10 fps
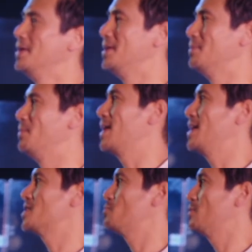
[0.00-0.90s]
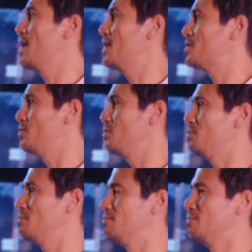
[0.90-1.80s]
but I just would like
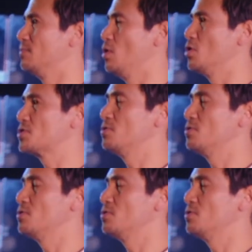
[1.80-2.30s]
to also